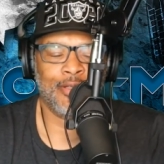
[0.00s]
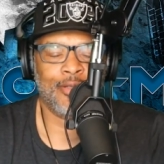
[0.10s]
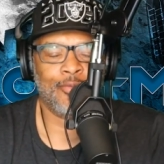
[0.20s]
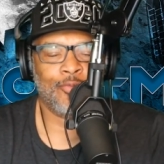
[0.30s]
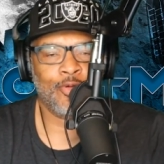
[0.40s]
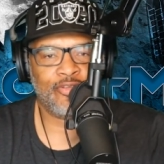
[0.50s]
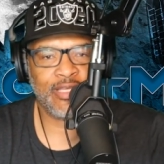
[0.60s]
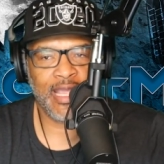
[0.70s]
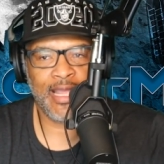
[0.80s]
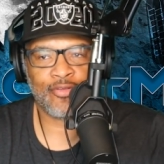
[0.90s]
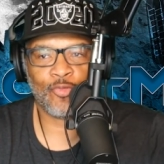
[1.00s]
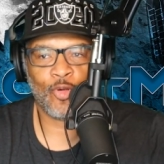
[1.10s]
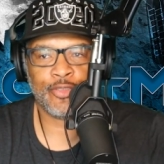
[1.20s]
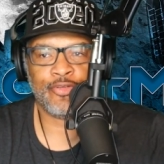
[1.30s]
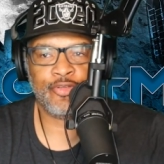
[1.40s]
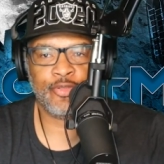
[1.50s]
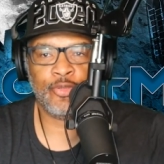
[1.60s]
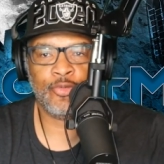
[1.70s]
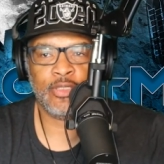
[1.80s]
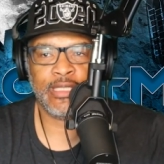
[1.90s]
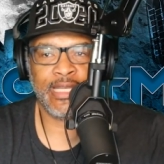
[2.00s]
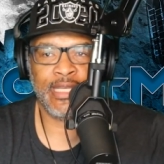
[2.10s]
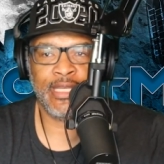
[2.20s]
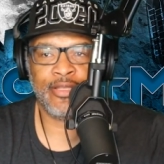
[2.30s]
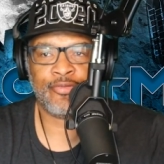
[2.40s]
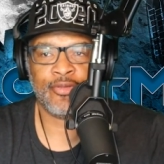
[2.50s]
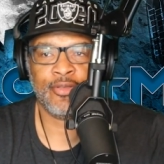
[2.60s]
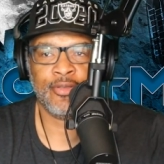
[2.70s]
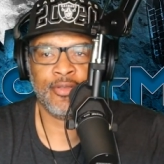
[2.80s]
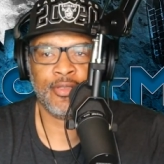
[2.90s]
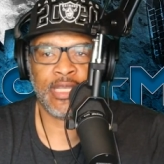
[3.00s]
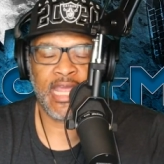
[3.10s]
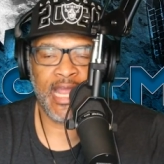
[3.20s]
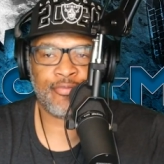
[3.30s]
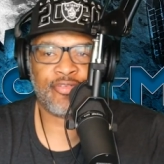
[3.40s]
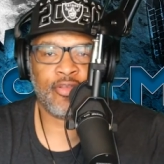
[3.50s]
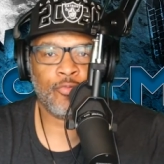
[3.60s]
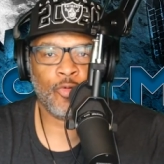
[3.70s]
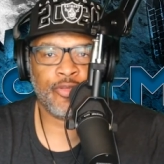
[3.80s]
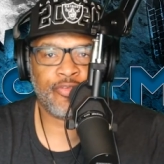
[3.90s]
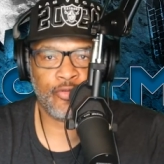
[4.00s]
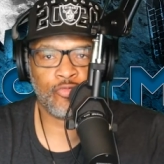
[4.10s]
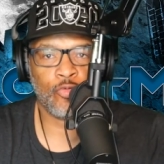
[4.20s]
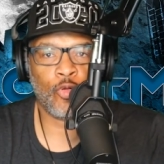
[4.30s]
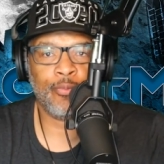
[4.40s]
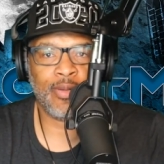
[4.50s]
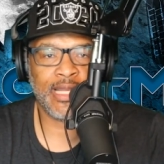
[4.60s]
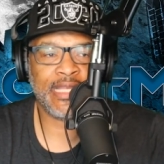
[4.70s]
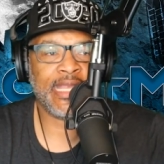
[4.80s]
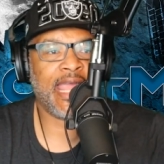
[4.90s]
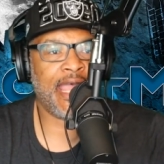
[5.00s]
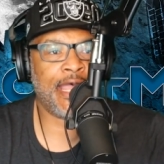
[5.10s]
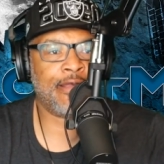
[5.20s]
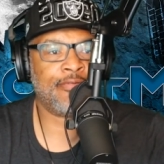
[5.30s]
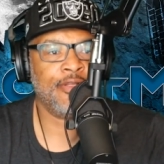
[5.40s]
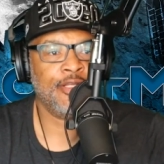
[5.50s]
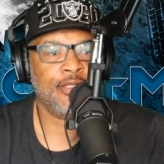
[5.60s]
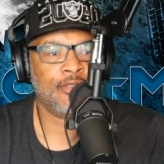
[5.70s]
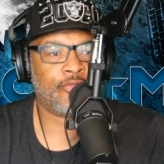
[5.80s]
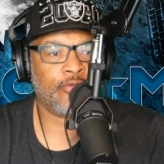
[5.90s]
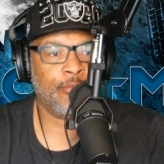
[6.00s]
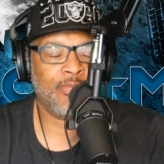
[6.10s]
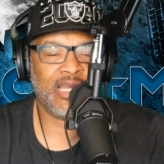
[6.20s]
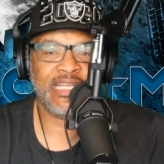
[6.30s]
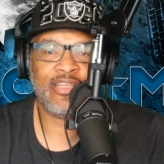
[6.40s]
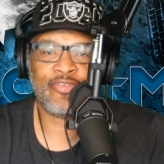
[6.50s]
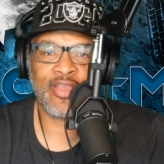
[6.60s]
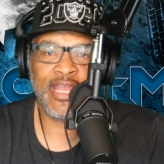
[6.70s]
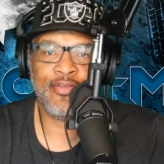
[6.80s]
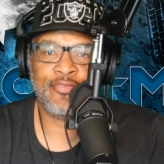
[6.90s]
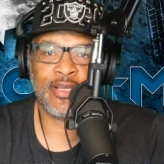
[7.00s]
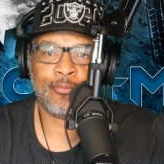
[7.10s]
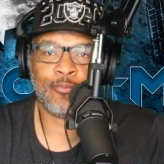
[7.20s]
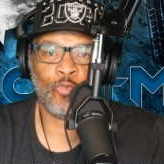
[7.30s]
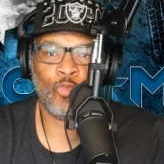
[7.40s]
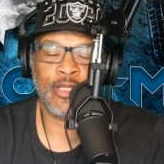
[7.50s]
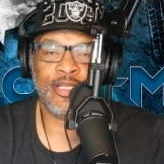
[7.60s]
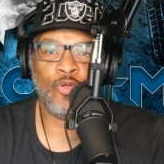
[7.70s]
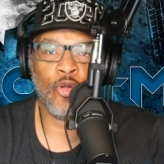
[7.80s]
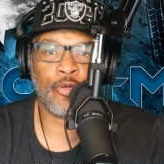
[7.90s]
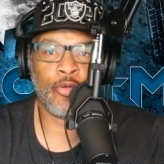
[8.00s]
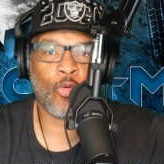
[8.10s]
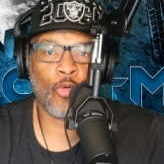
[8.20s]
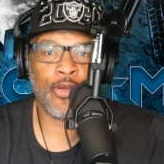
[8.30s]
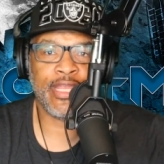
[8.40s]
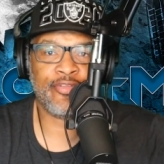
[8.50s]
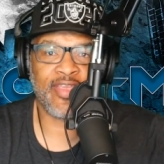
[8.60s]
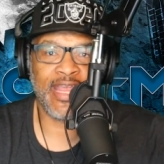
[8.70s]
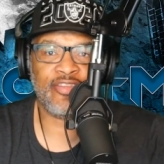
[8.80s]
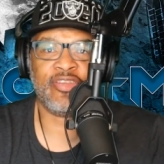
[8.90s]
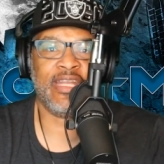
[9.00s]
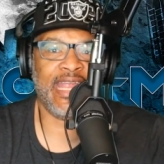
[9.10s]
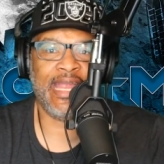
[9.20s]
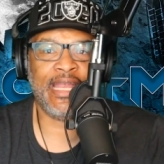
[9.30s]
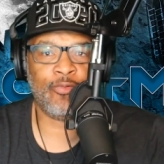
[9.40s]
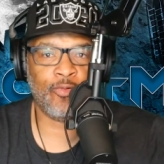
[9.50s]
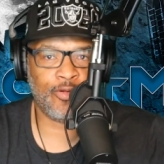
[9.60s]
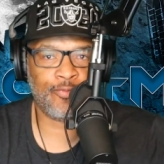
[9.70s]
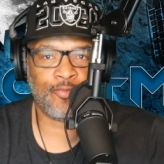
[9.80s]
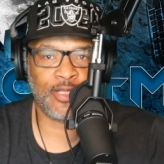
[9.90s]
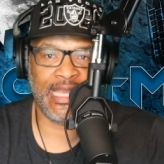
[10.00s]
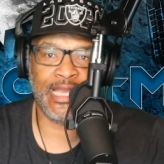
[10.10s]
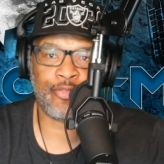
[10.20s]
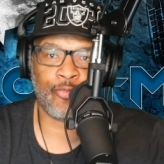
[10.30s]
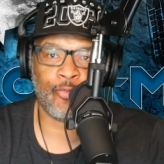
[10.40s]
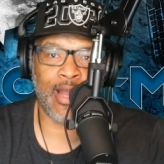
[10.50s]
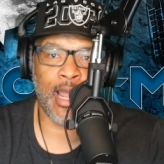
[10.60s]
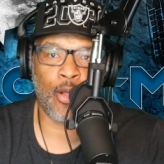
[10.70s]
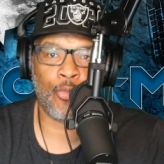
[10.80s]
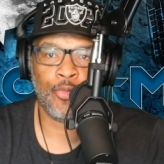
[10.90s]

what you guys want to do is have some residual money, have some money saved up when you go to orientation and with and throughout